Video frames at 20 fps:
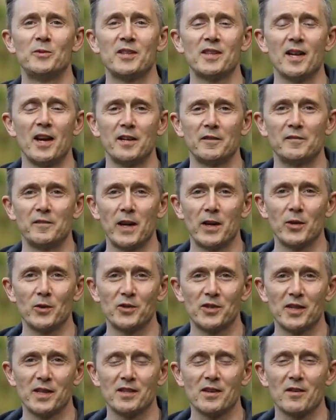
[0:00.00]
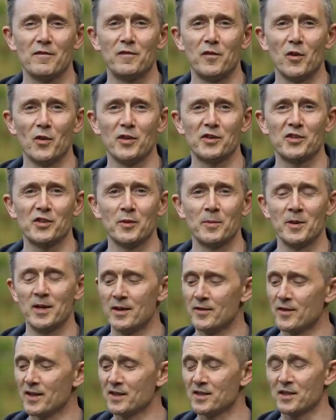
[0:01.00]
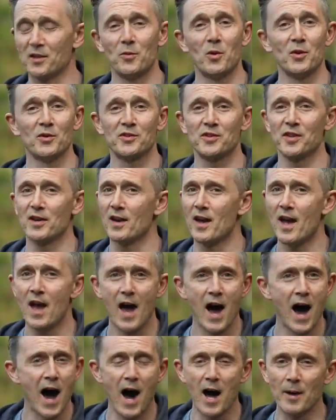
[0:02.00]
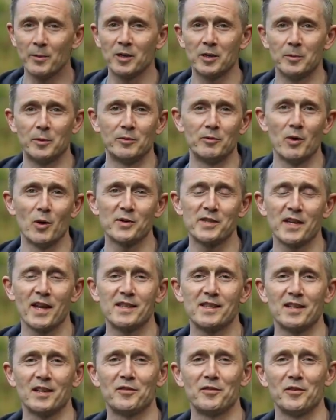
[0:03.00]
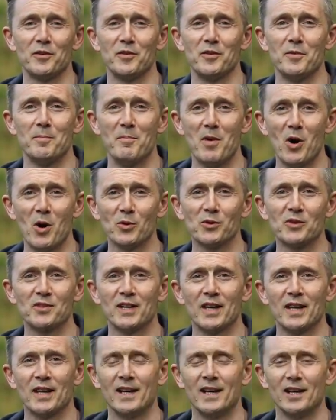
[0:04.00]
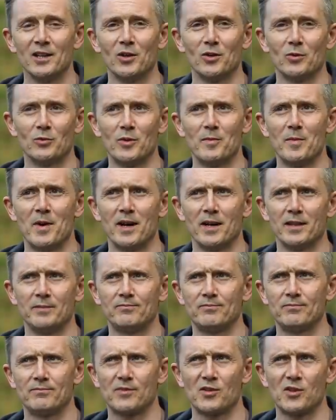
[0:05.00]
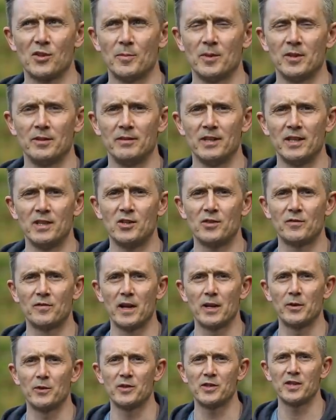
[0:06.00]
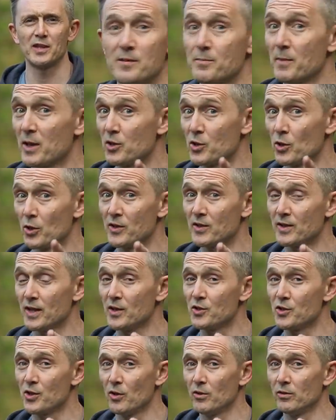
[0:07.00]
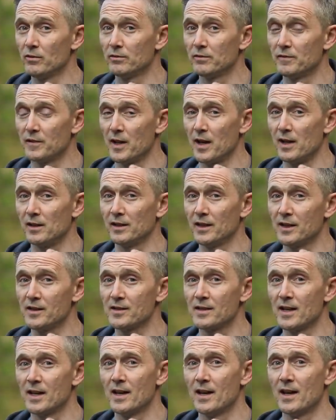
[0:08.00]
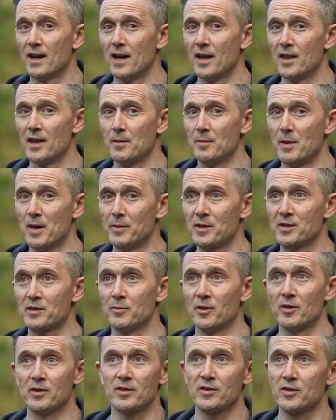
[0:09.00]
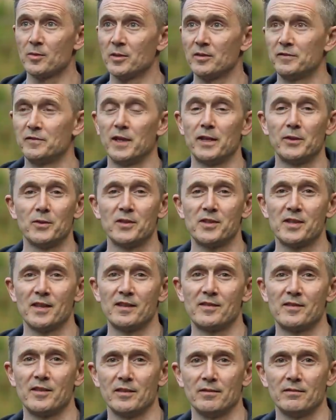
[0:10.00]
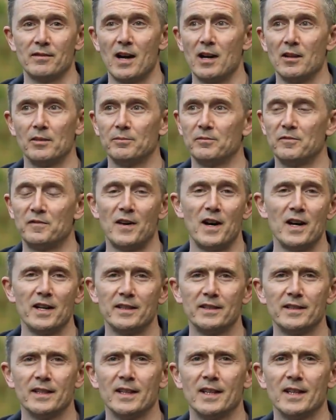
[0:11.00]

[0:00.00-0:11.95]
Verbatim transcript: designer fragrances for the summer. These are the ones that I'm going to be rotating through the most along with my summer niche fragrances. Make sure you stay tuned for that list and then maybe some other summer fragrances that I'll find